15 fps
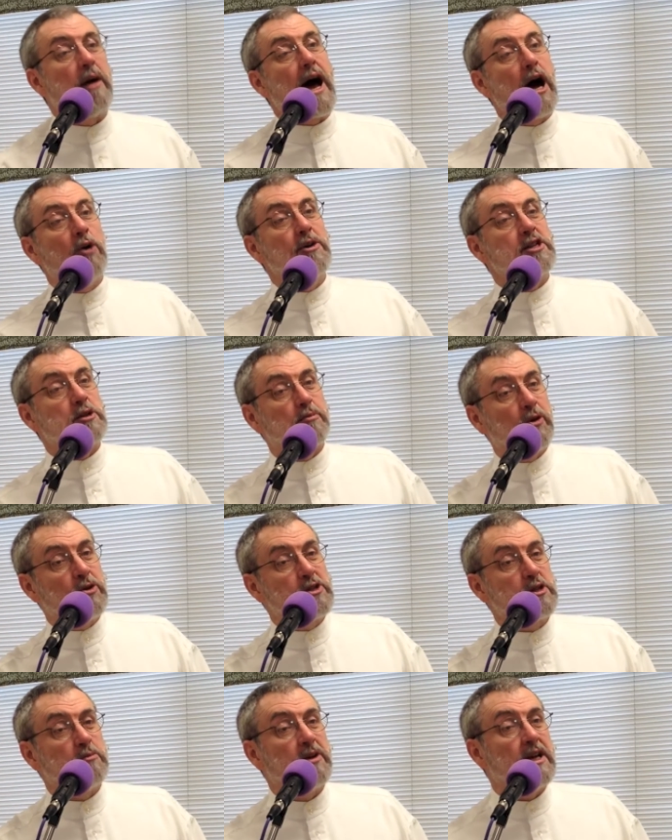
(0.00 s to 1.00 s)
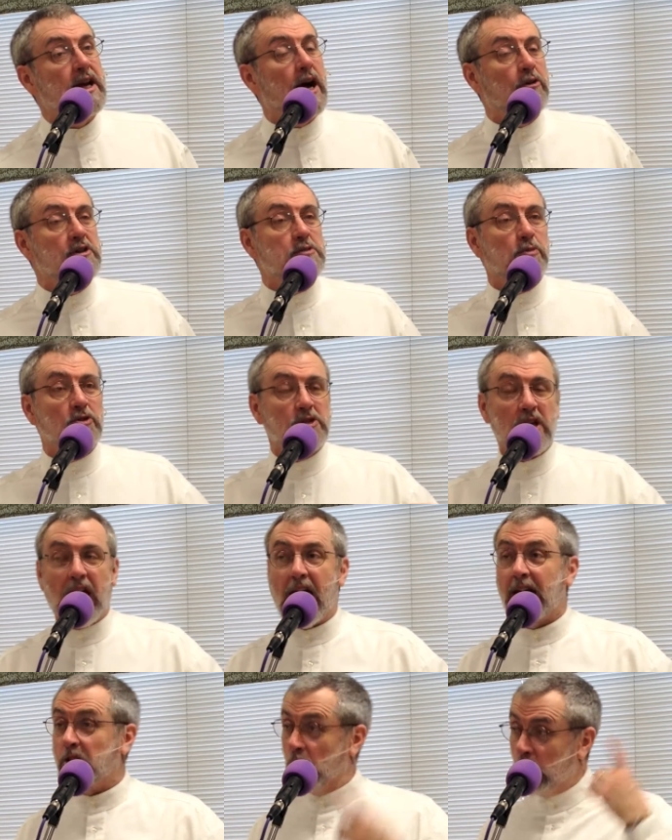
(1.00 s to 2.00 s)
how he's supposed to be, how he's supposed to
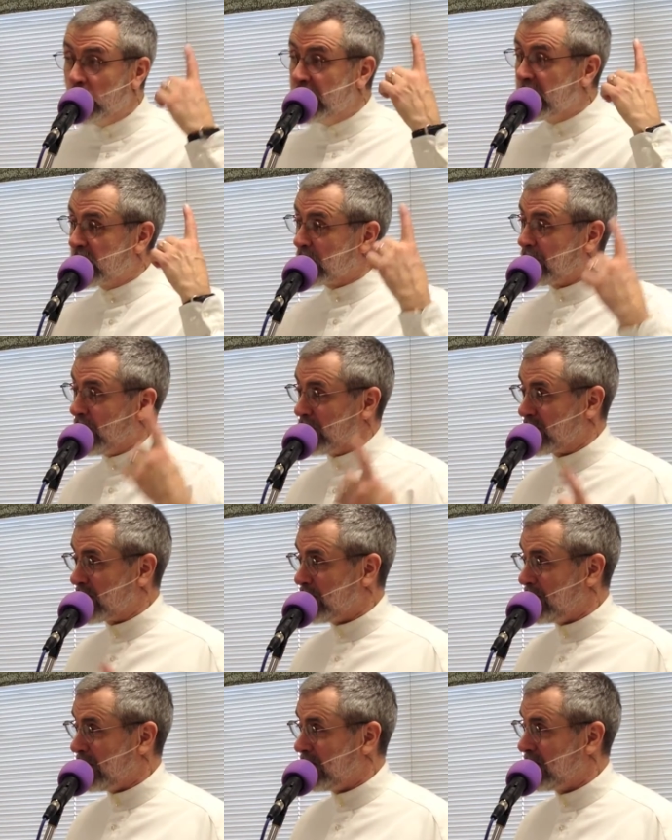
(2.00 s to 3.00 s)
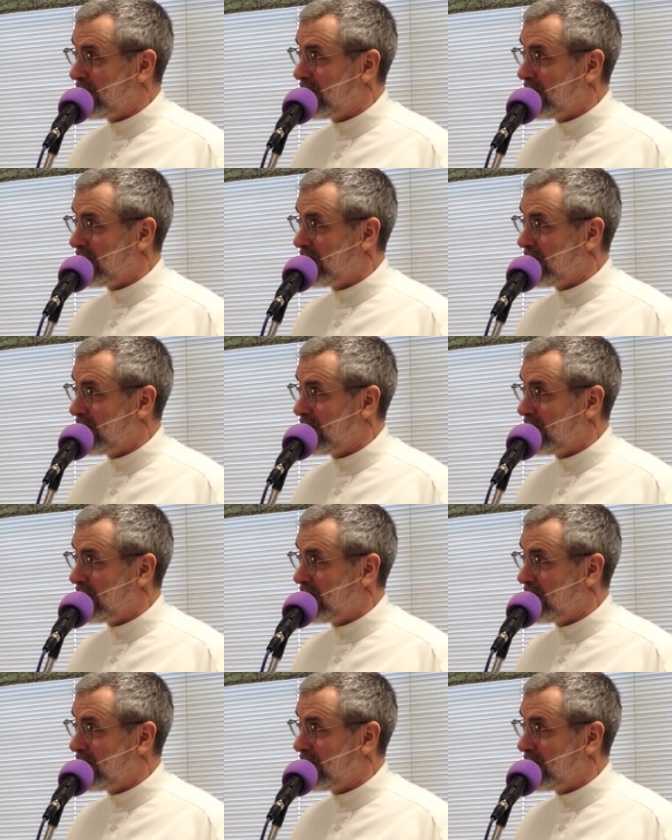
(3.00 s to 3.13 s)
act, who he's supposed to be.